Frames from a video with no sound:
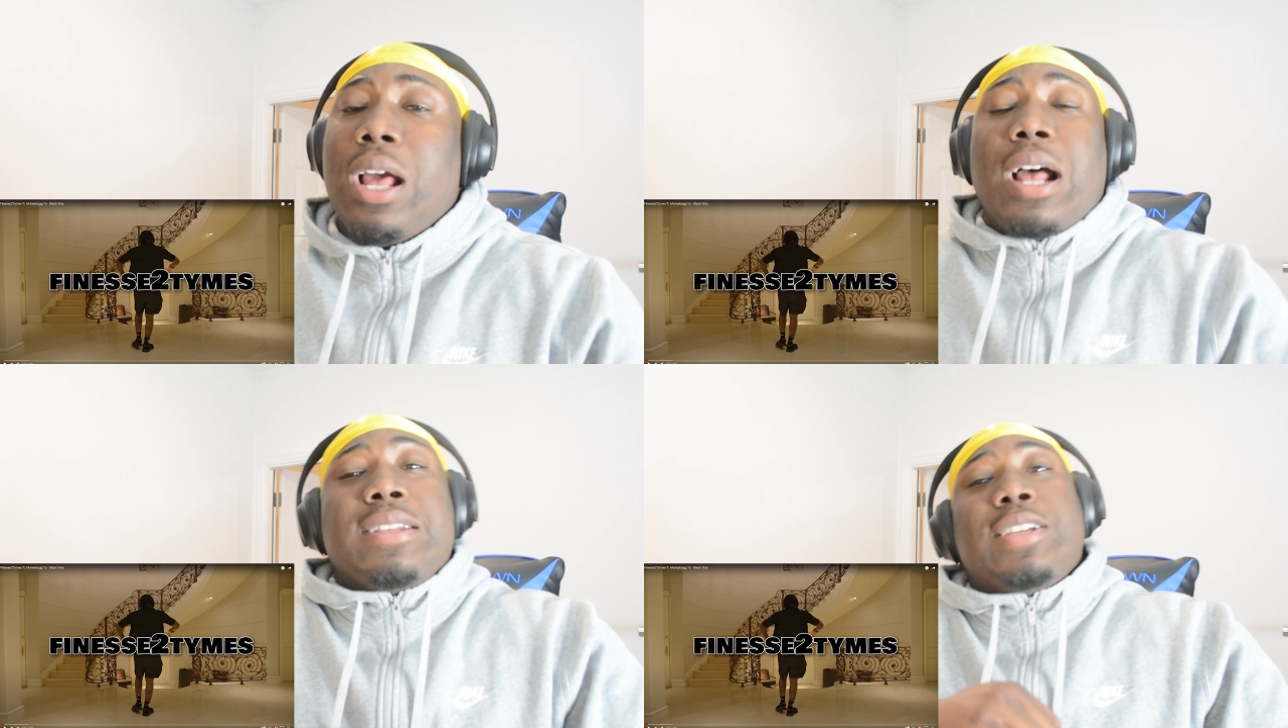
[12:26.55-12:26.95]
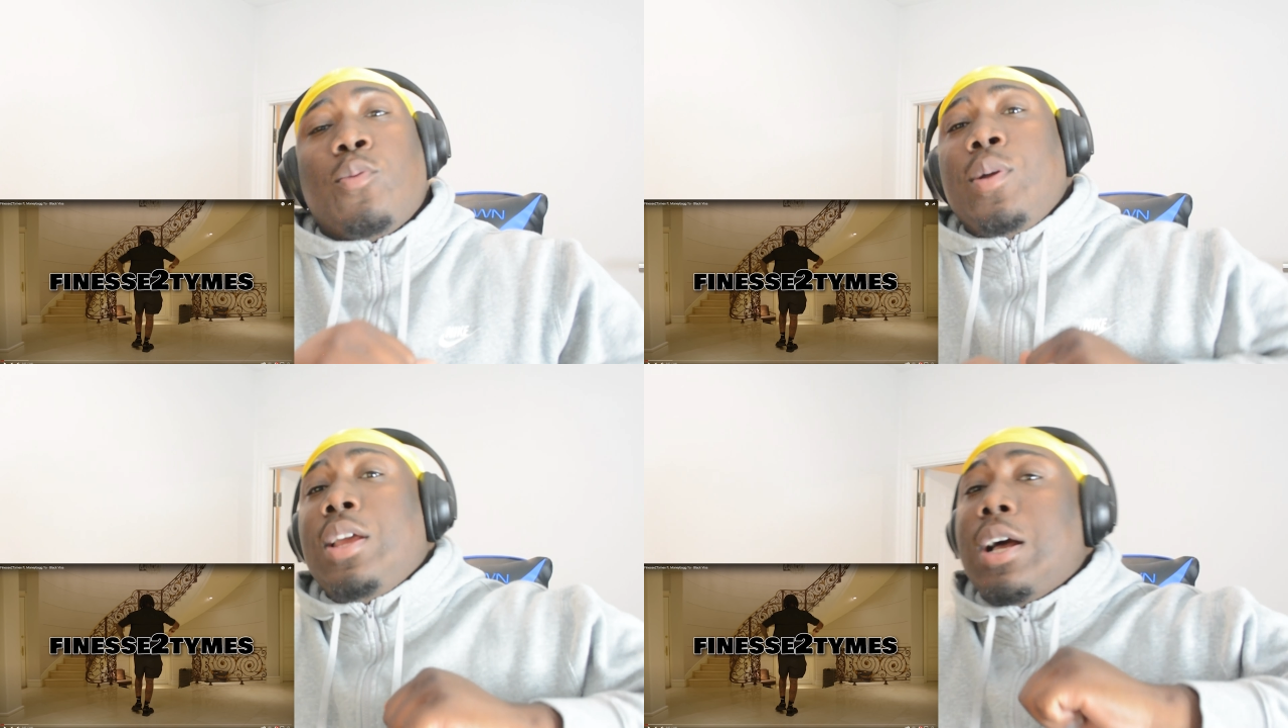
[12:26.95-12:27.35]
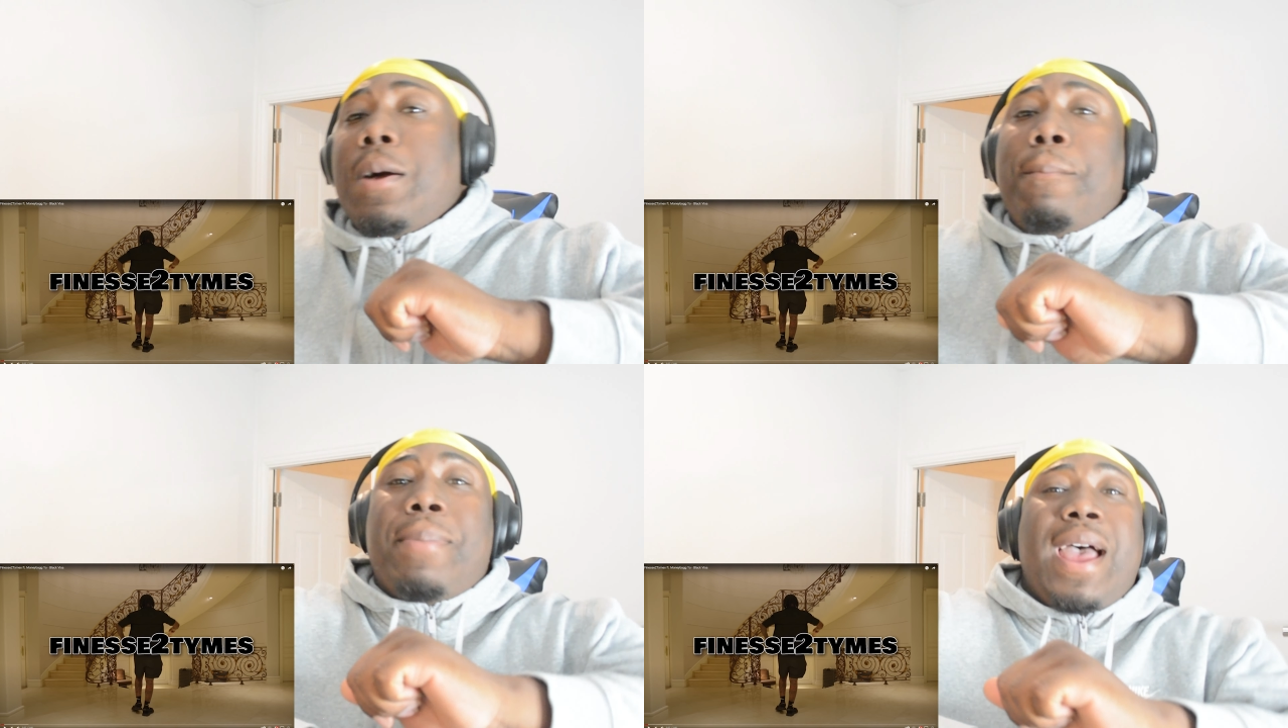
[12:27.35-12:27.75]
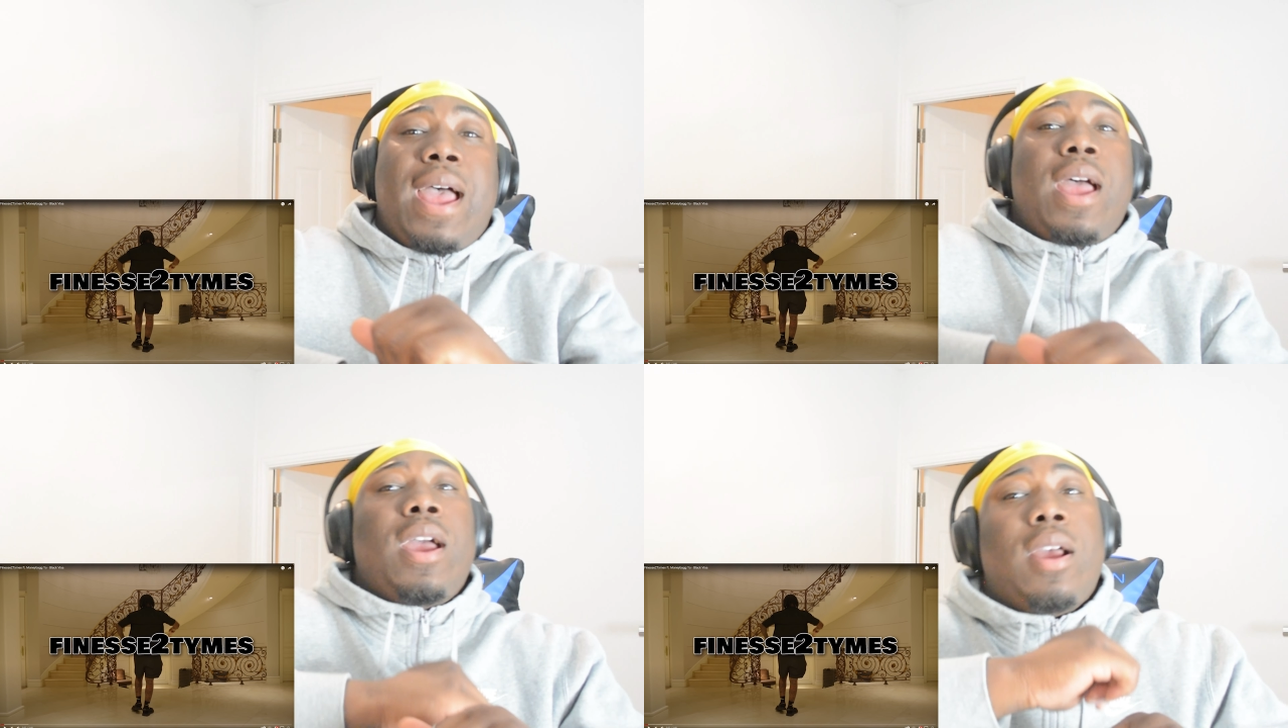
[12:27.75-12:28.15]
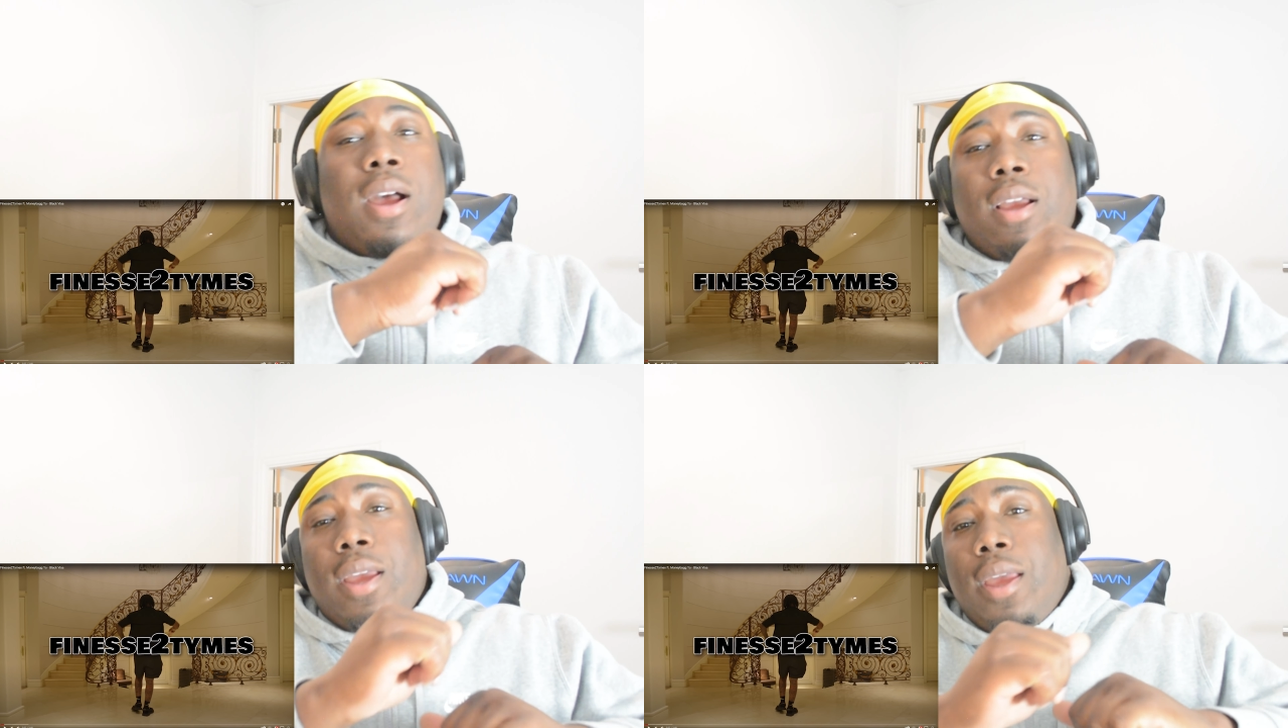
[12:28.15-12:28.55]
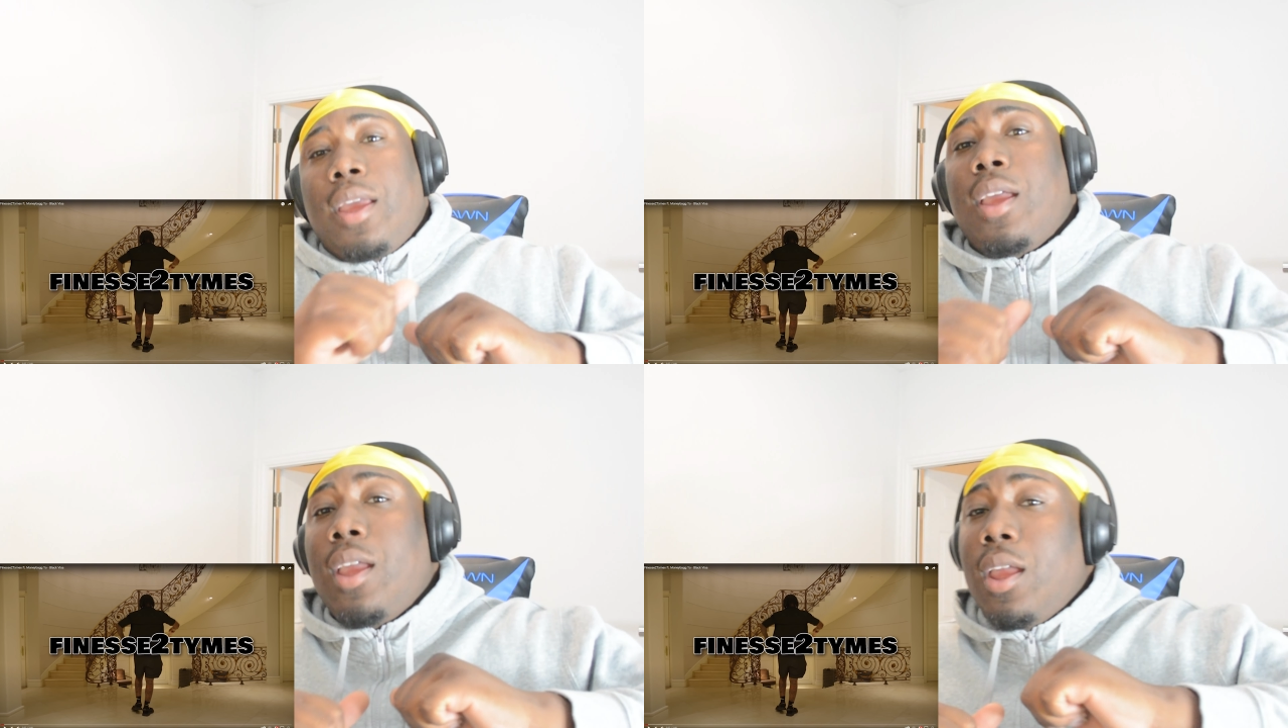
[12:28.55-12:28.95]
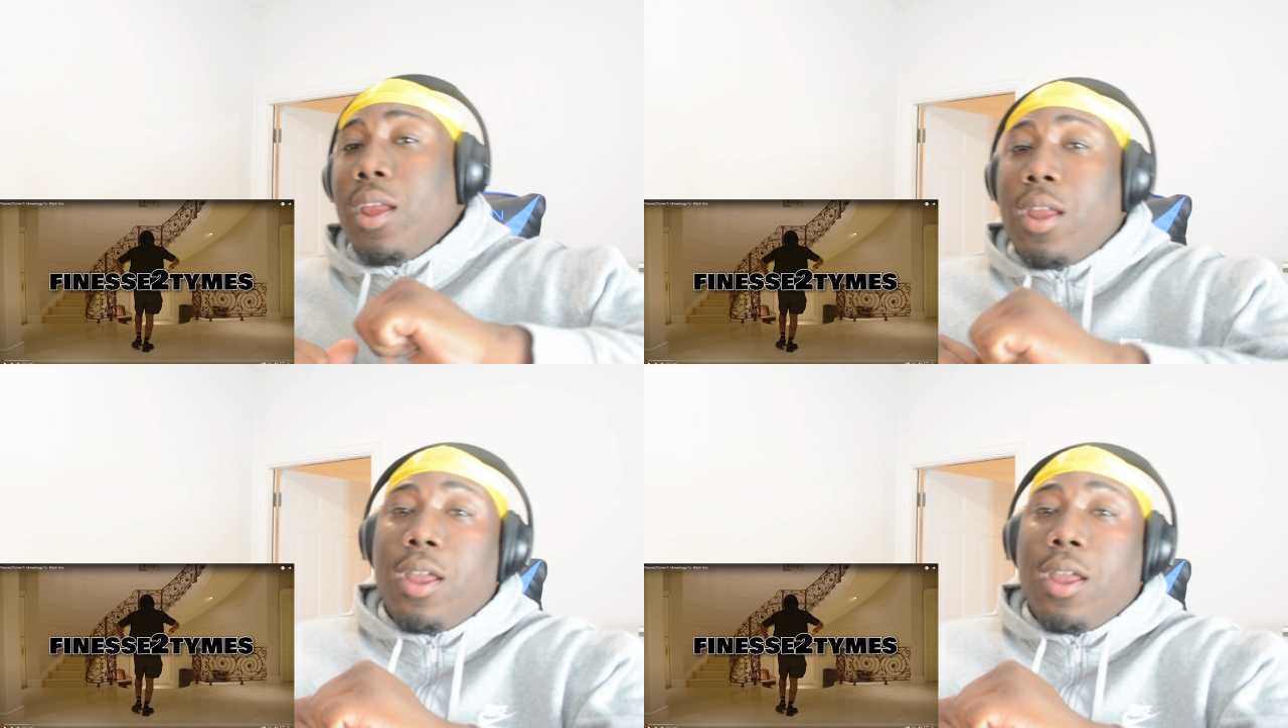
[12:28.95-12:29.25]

until we come back again,